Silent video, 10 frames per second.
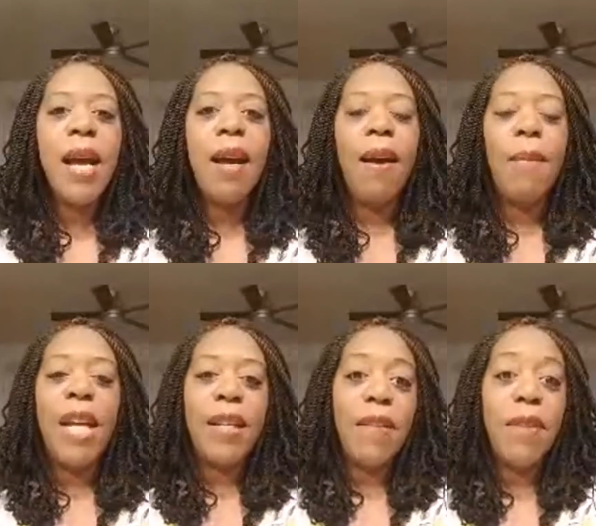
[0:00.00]

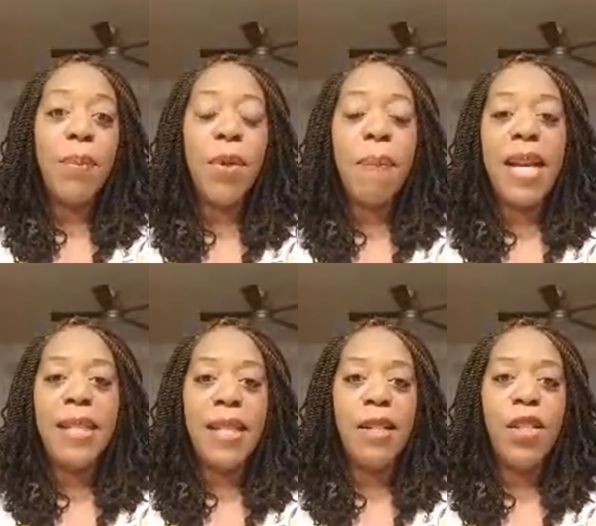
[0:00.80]
I love the book by
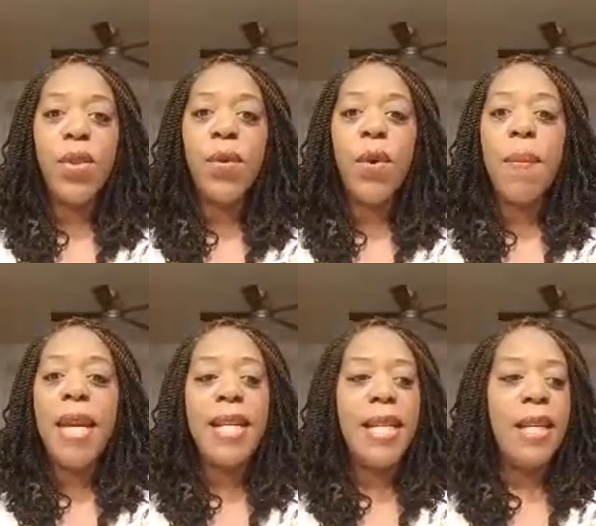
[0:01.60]
Delatoro
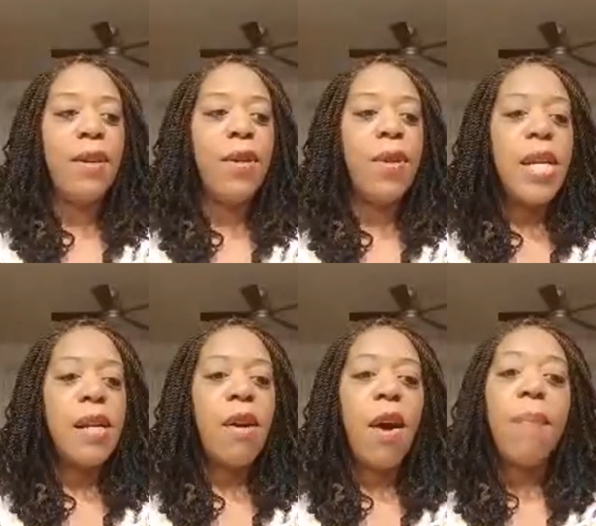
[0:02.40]
McNeil,
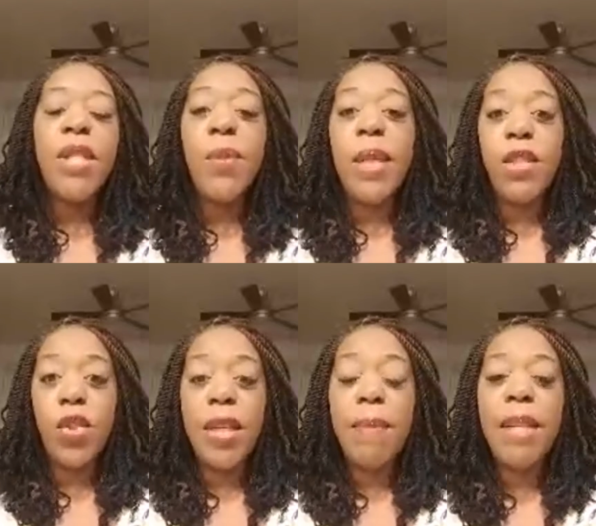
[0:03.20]
Caught Between a
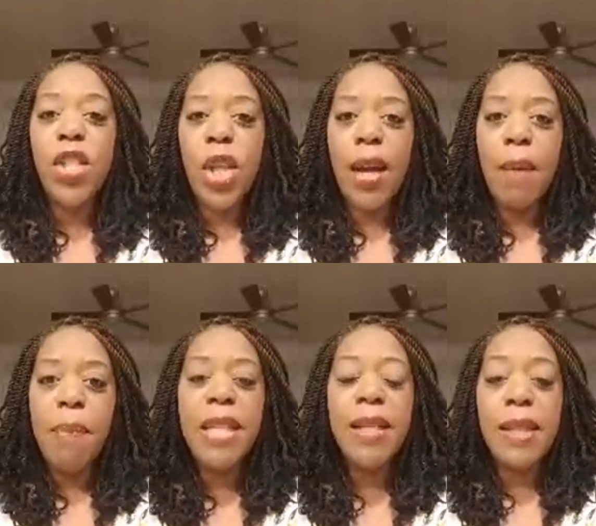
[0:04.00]
Dream and a Job,
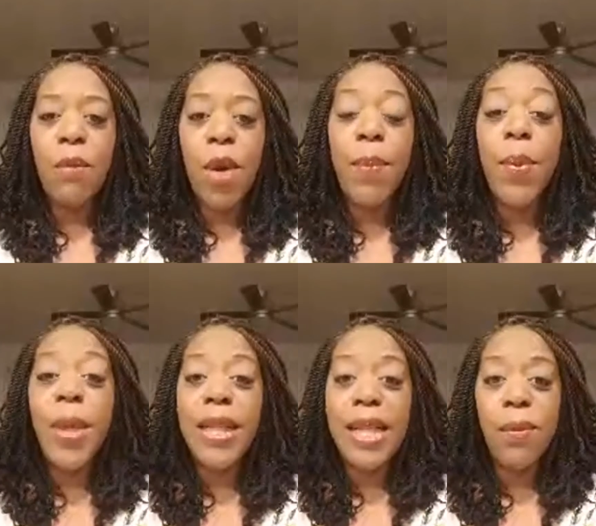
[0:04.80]
because at one
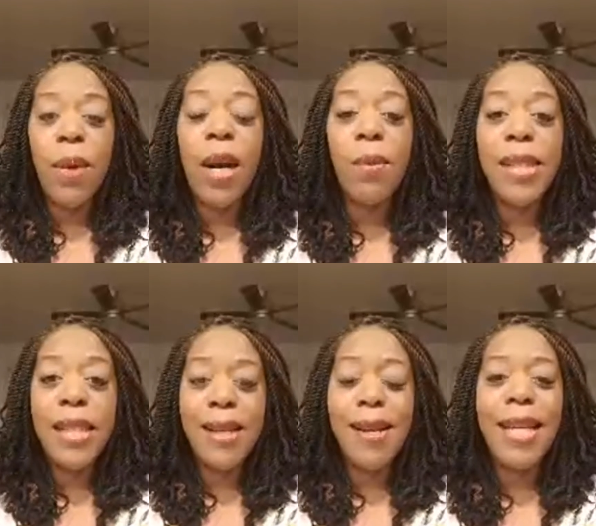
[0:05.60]
point that's where I was
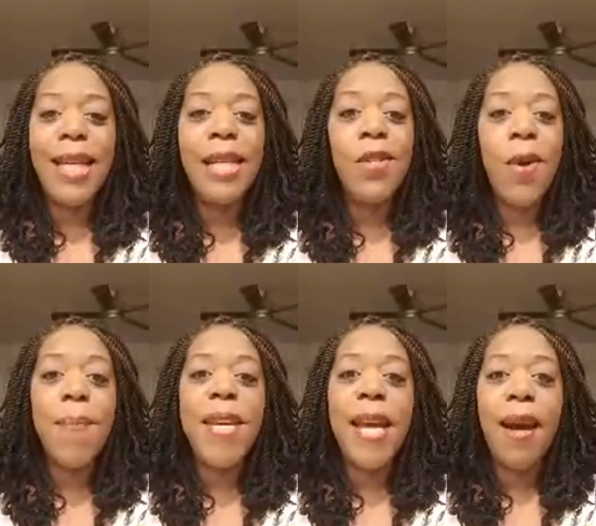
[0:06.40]
stuck, and he
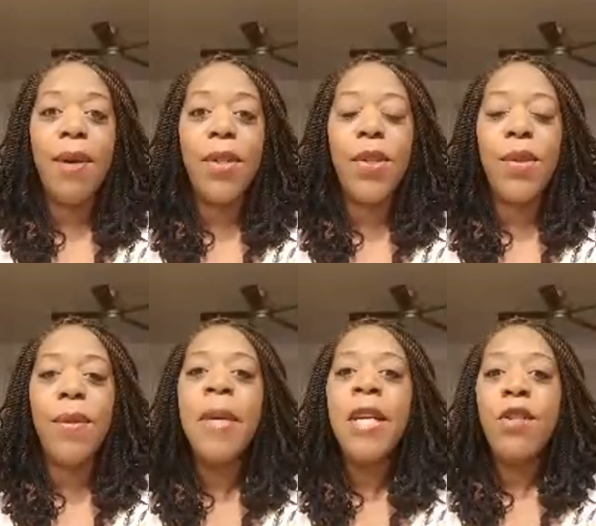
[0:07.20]
taught me how
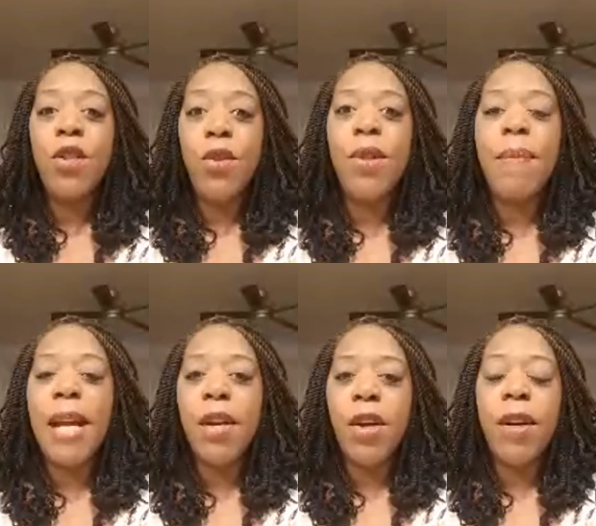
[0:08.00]
to use
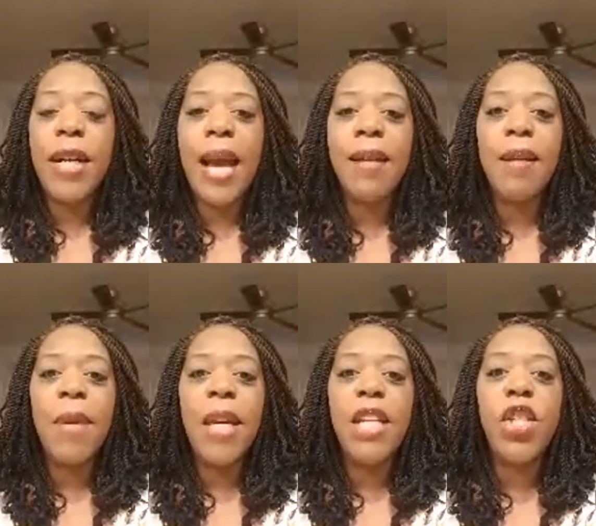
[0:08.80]
my current
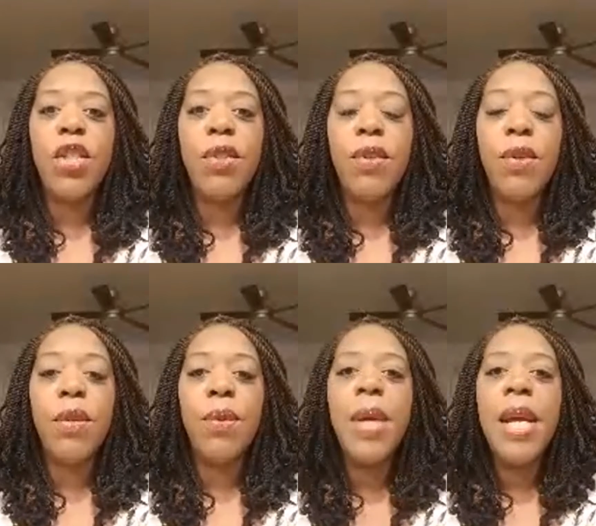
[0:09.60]
occupation to